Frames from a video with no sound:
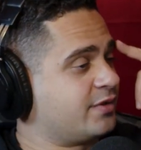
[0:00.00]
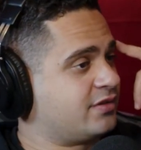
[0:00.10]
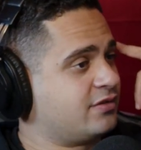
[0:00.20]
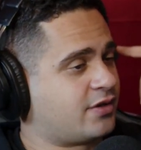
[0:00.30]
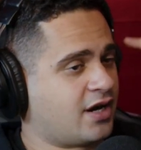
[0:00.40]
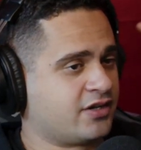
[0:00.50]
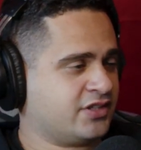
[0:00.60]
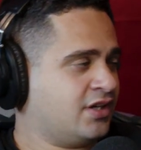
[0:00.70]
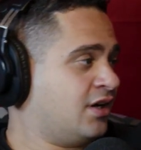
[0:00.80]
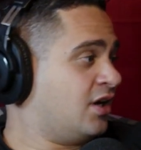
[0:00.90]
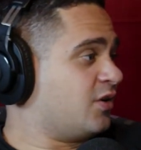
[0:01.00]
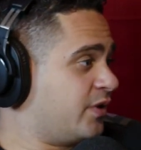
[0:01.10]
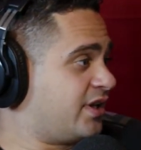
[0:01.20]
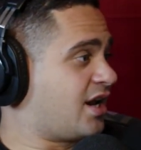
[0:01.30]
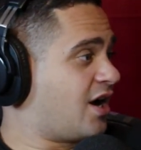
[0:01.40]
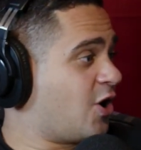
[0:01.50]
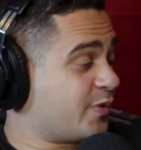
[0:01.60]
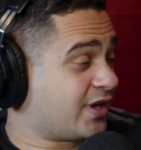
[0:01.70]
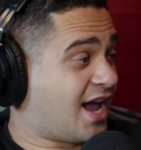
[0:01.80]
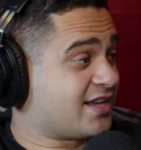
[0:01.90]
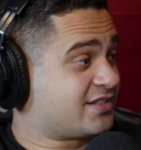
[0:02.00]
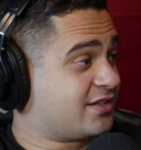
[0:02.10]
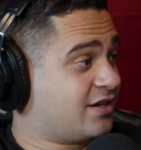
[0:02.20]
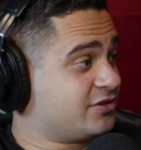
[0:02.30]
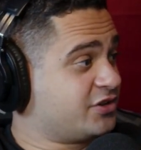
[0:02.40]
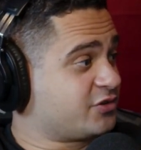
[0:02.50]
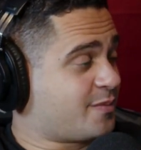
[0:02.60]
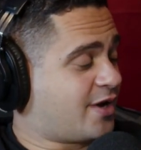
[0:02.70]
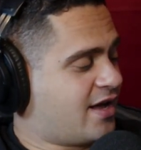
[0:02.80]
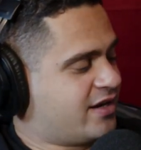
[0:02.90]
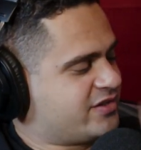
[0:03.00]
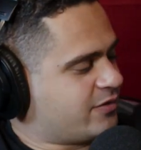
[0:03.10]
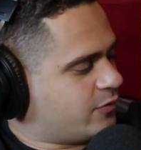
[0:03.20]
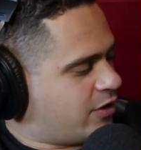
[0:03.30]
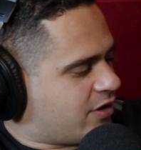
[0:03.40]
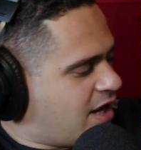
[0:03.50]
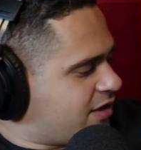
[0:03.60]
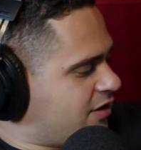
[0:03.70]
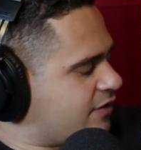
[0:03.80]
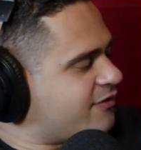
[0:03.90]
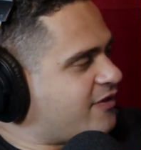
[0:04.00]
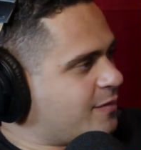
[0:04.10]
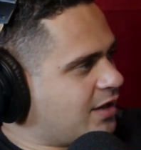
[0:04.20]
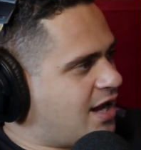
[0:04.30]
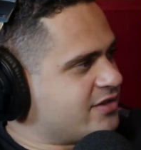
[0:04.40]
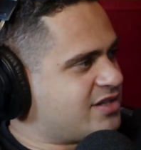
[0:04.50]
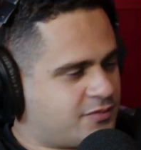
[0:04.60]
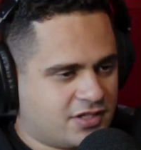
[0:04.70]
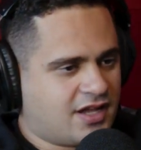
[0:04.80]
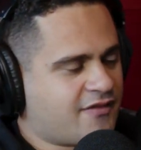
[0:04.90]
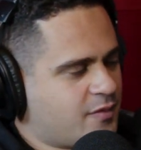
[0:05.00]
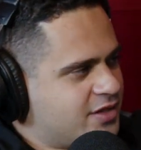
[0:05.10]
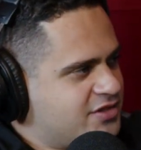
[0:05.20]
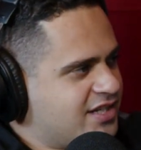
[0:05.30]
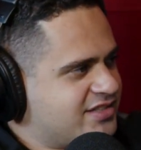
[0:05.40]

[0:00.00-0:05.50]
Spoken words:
mean, who cares? We did an open casket though, and she's right behind us, and we were like, the family lines up till everybody shakes